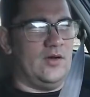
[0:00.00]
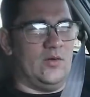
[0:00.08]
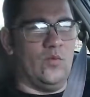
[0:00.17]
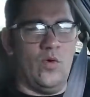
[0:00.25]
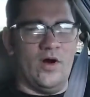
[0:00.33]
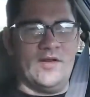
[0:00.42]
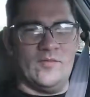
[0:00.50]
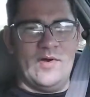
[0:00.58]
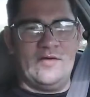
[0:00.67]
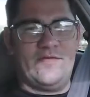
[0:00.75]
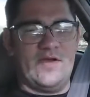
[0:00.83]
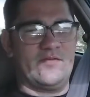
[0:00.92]
one of
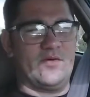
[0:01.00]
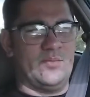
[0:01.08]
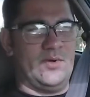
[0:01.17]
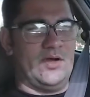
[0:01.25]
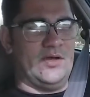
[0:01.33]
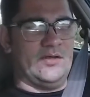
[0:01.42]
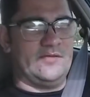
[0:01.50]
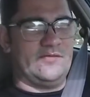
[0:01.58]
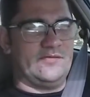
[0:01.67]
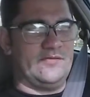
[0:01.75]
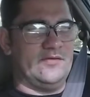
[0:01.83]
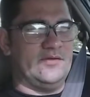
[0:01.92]
my favorite
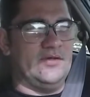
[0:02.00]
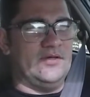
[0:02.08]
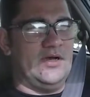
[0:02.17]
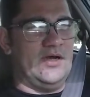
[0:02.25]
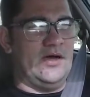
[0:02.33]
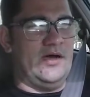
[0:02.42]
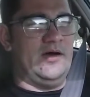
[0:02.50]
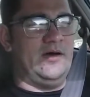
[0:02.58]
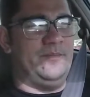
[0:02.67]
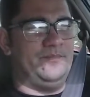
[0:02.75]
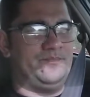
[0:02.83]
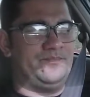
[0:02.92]
mods.
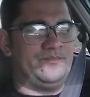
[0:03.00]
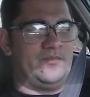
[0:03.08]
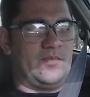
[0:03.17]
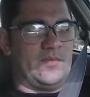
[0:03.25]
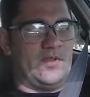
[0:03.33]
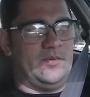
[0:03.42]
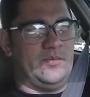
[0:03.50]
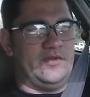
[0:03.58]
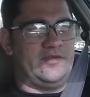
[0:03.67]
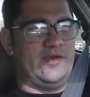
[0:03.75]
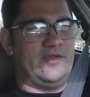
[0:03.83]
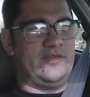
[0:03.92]
Let me
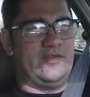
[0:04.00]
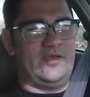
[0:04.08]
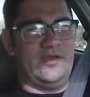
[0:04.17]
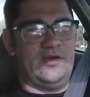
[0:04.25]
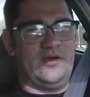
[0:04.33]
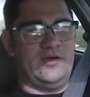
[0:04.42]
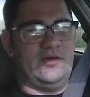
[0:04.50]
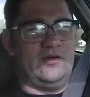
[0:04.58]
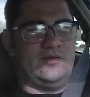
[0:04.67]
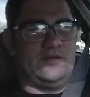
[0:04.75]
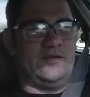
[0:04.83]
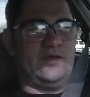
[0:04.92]
take the
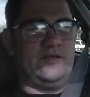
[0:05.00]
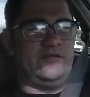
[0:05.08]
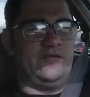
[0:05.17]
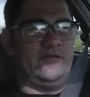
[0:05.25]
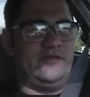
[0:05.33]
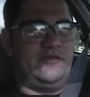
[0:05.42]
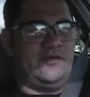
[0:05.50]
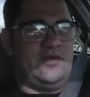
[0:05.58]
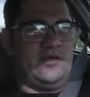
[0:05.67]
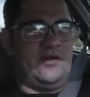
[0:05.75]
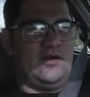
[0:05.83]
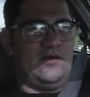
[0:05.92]
nice little
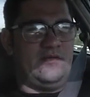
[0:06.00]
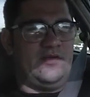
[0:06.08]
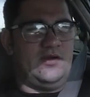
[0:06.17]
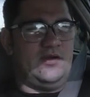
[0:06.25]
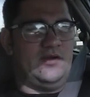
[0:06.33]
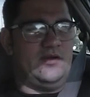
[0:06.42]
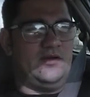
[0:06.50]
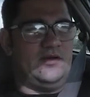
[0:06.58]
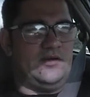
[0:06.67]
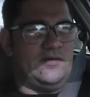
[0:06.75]
skin off here,